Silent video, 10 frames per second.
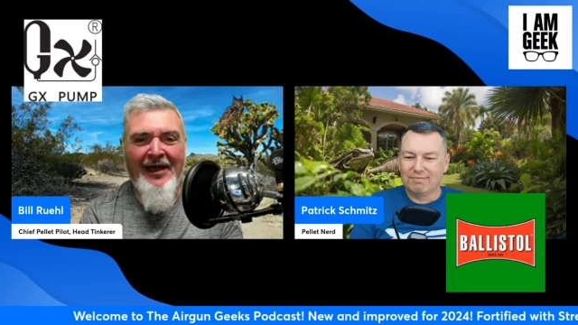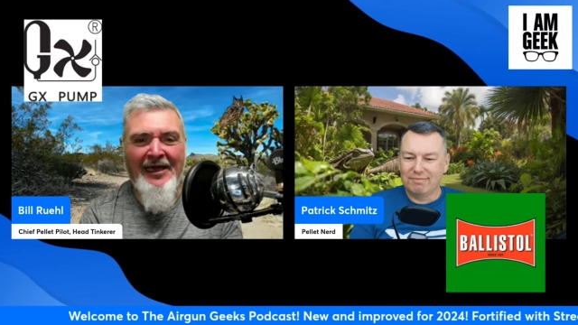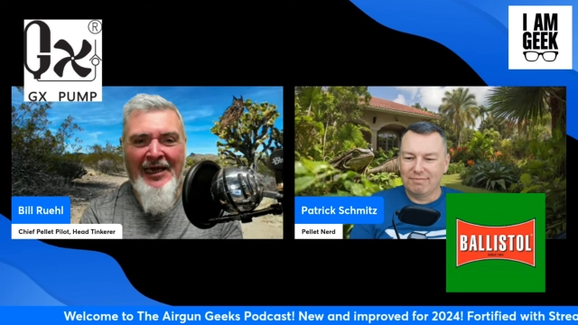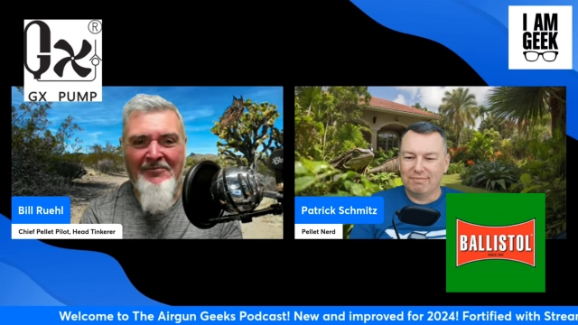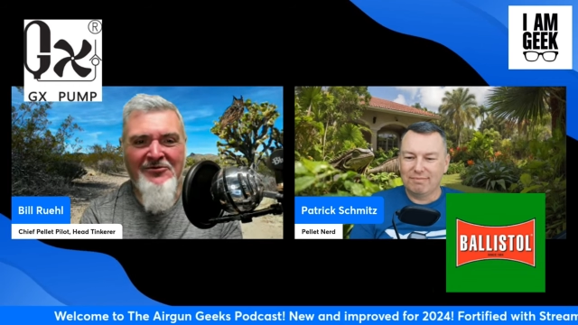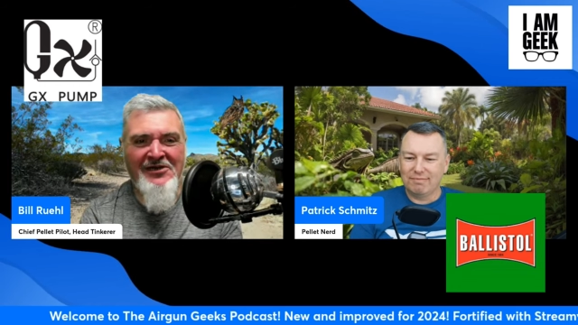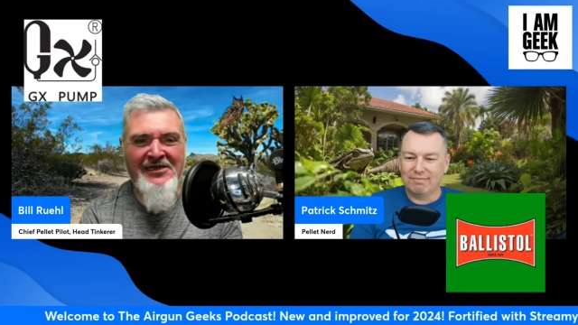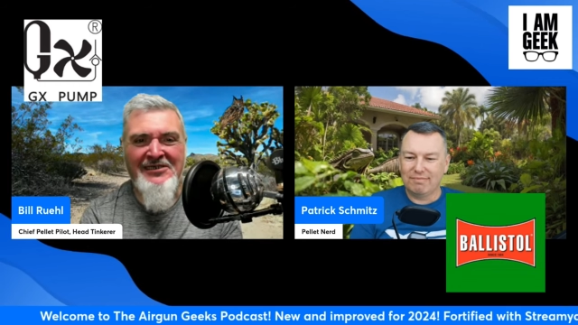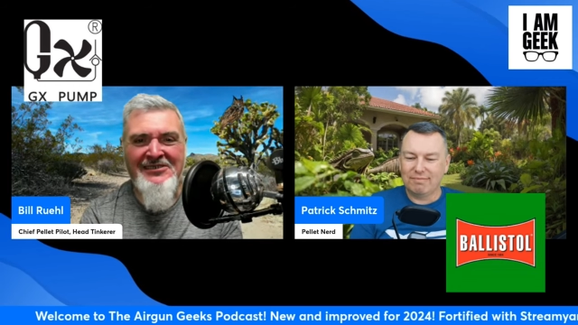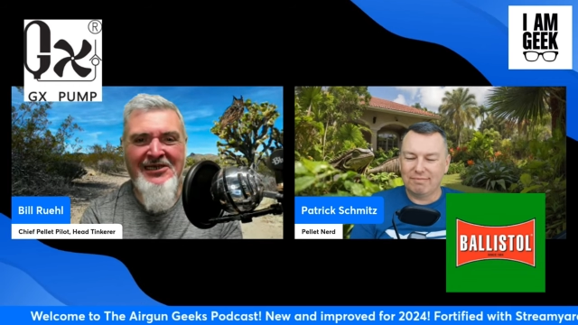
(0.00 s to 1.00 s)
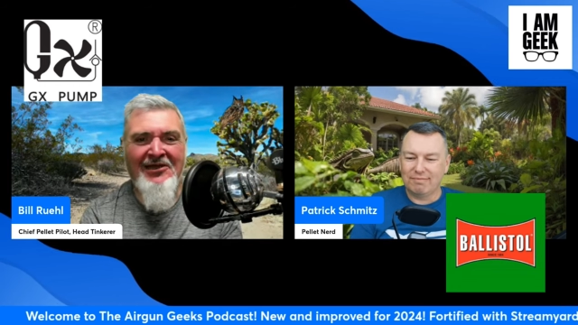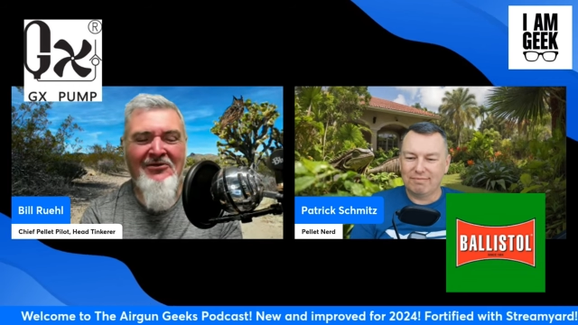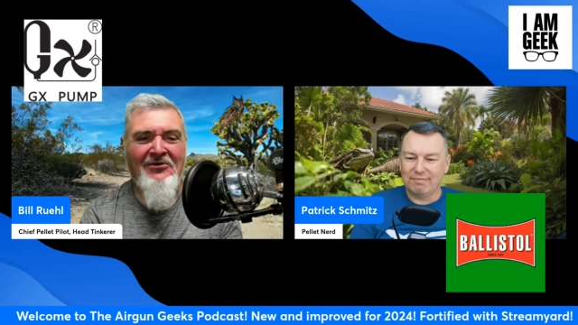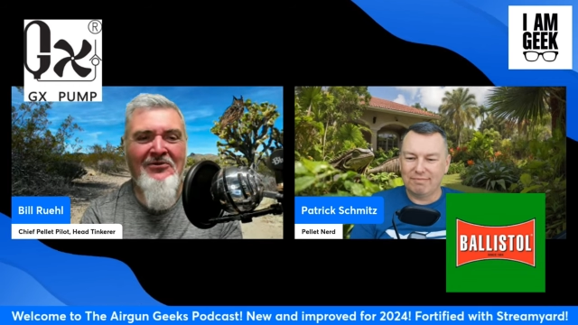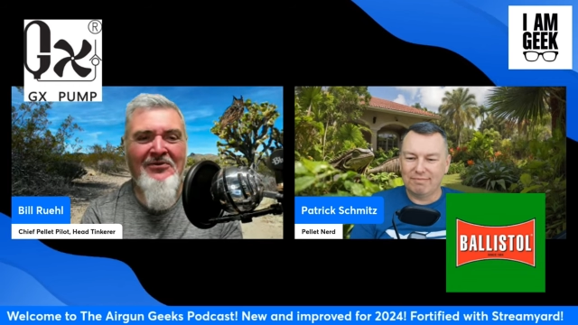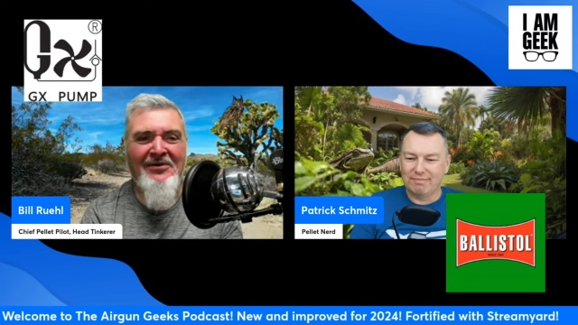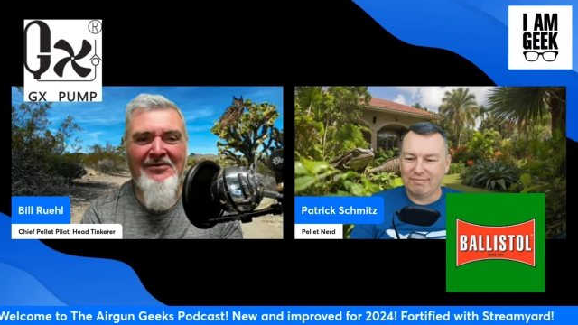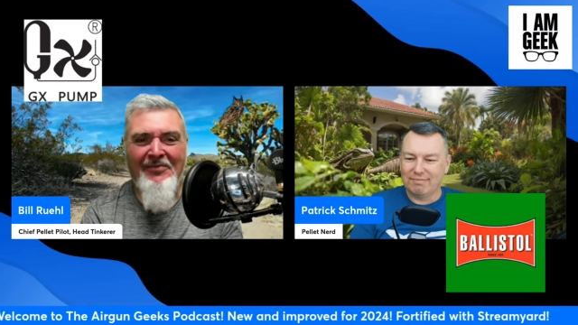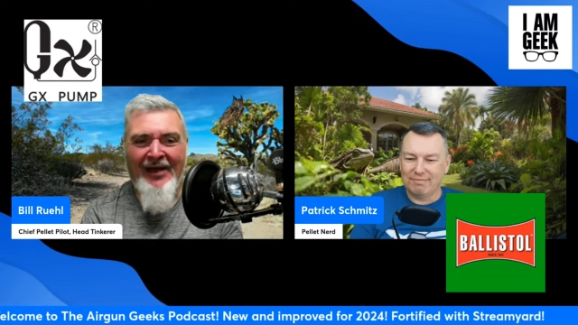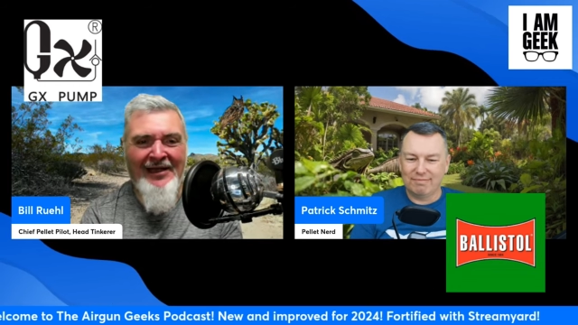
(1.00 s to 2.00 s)
Speaker 1: I kept trying to tell you,
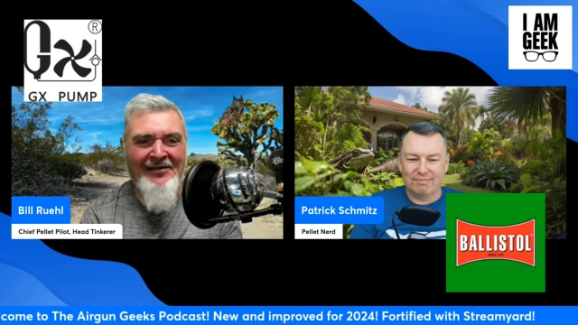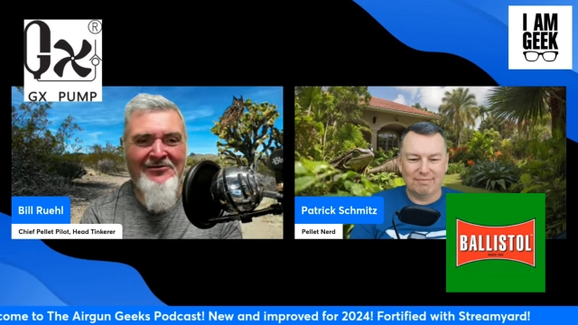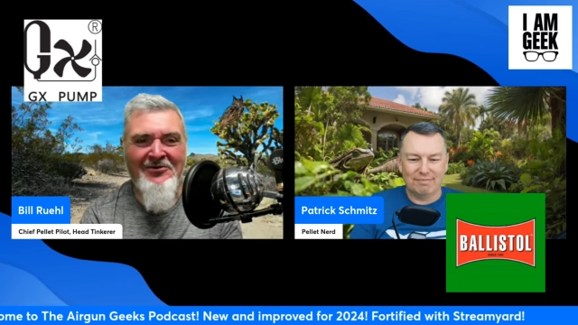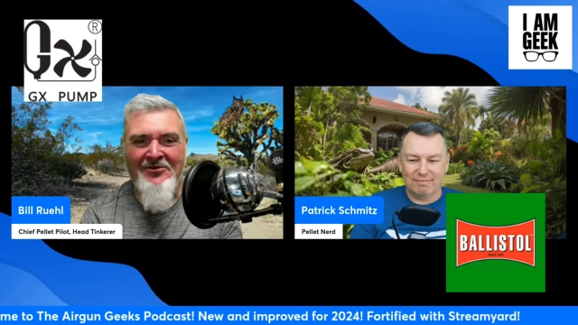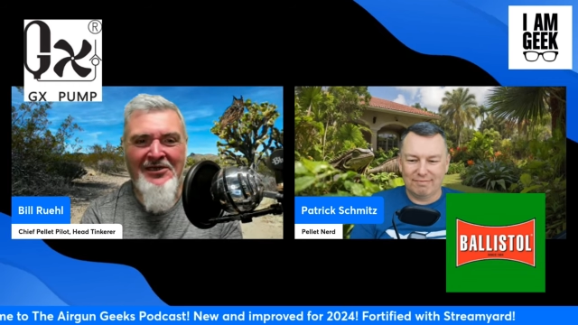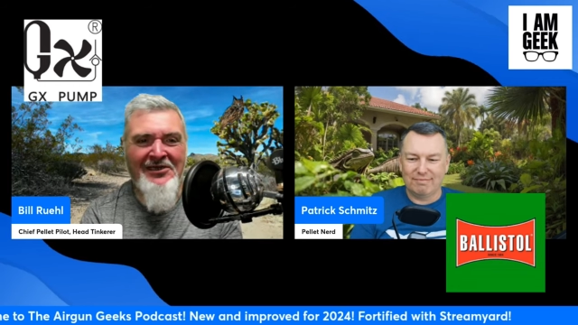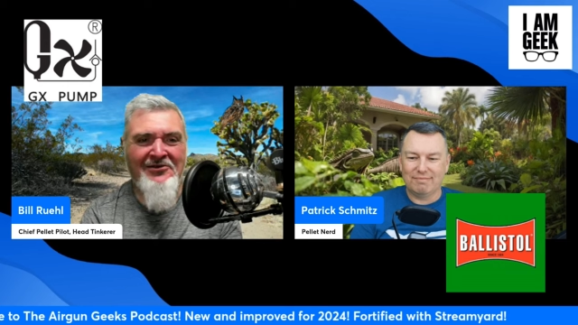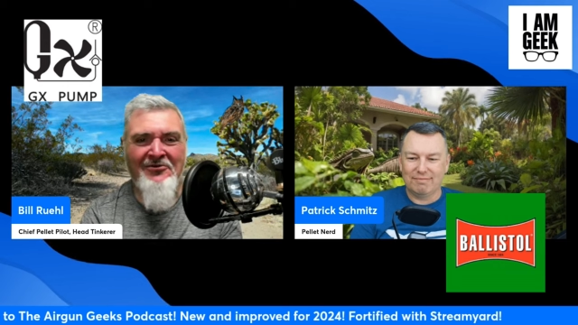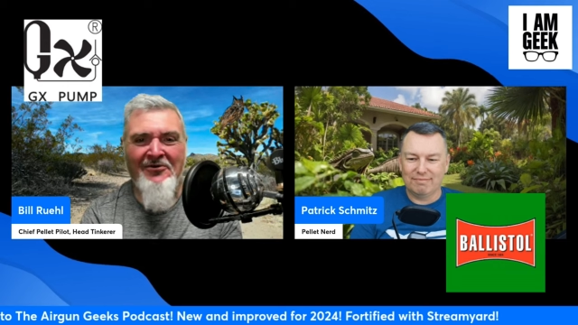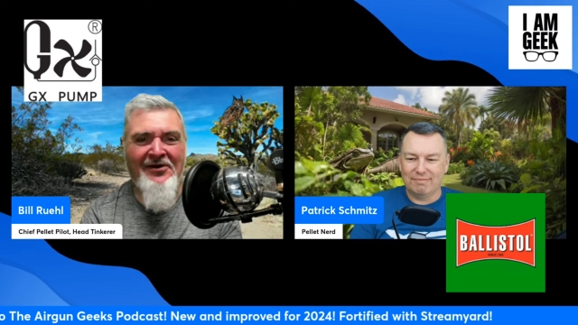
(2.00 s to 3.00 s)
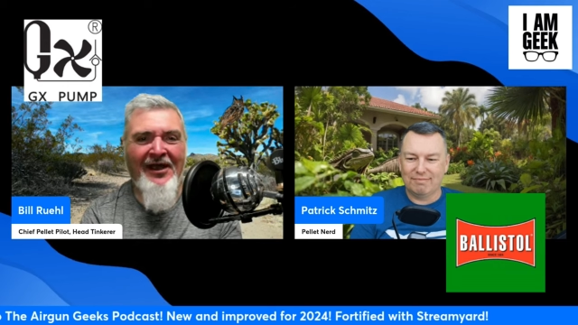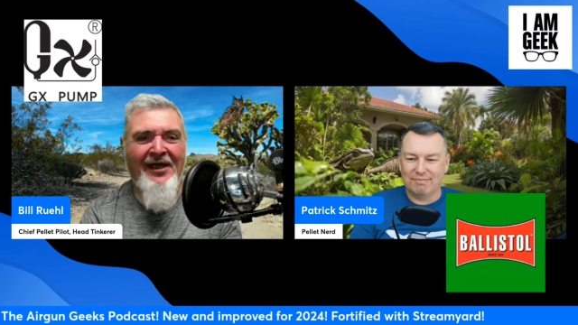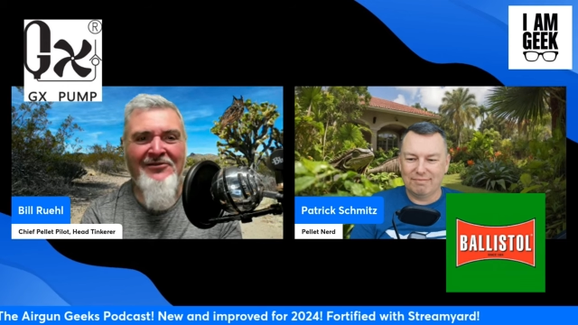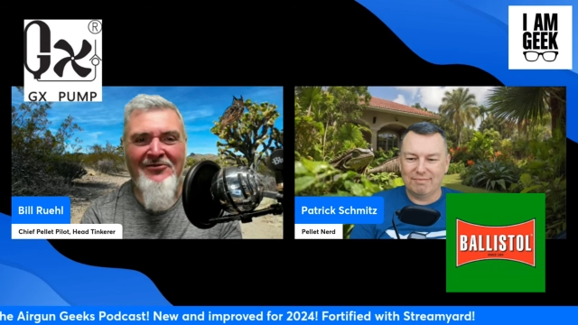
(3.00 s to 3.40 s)
Pat, don't get in your own head.